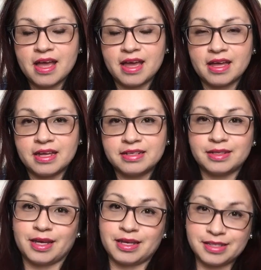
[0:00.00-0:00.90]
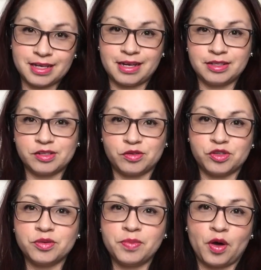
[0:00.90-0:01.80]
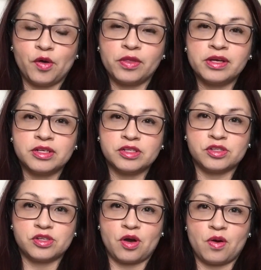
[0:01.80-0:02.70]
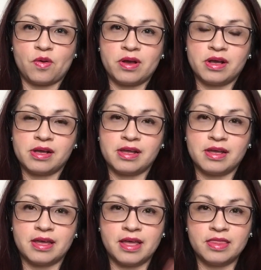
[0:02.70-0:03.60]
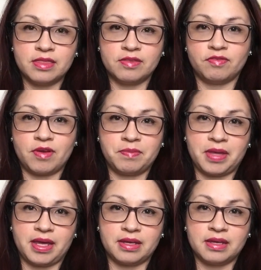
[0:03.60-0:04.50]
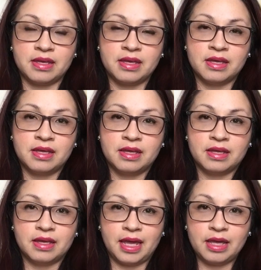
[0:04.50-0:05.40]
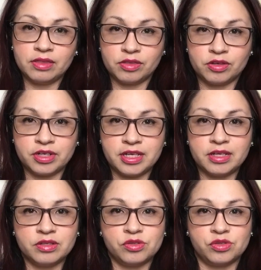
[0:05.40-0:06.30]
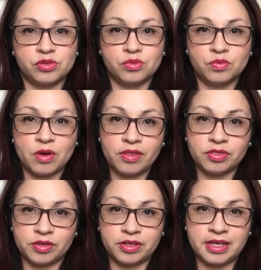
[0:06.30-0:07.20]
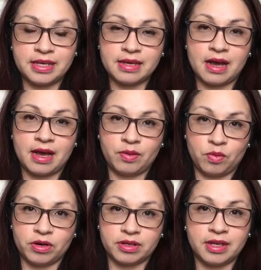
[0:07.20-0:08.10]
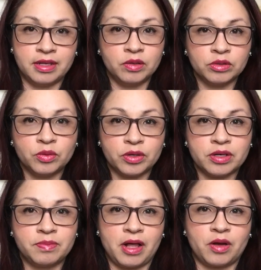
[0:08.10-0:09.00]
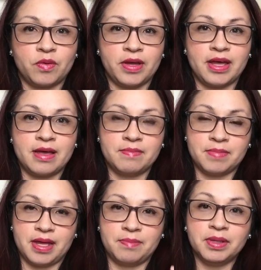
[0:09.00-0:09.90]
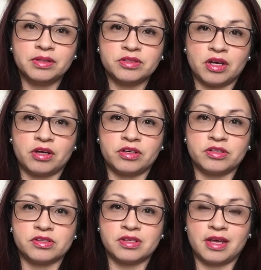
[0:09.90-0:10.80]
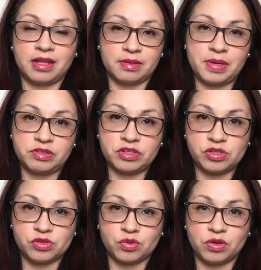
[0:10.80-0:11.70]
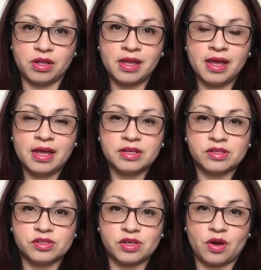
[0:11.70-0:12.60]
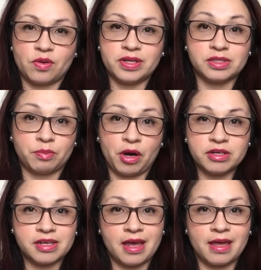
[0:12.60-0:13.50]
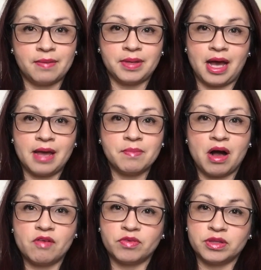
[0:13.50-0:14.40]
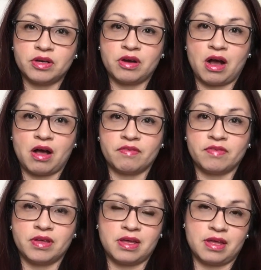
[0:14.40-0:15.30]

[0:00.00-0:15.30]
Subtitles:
And like I said, I told you both. So in from like 8:30 to 1:30, I work. And I only work a block away at my middle daughter's elementary school. So it's part-time. I'm off when they're off.